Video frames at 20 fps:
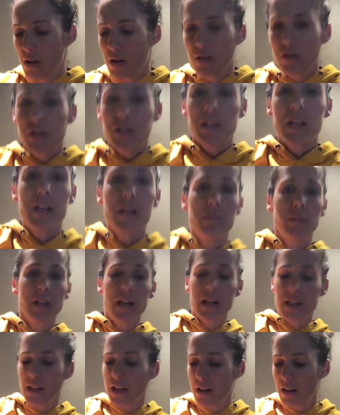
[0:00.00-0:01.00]
Just gonna
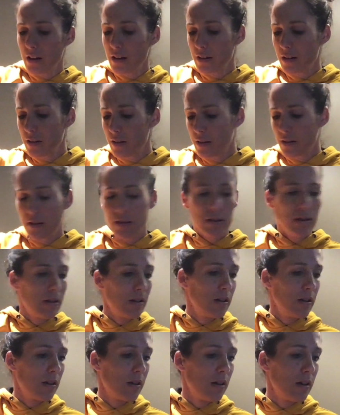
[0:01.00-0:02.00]
pluck here.
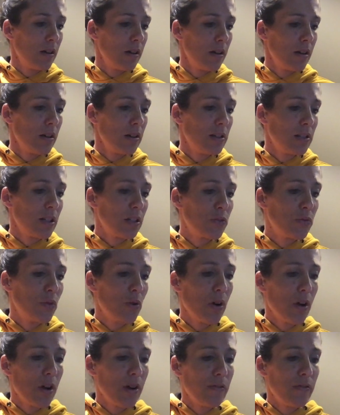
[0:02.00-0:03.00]
6,
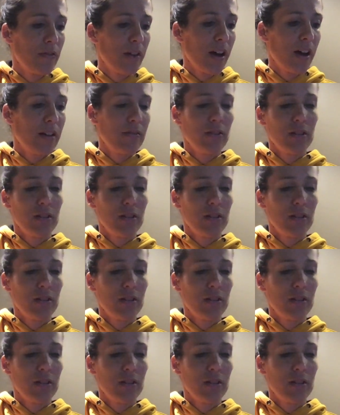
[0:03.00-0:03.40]
4, and 5.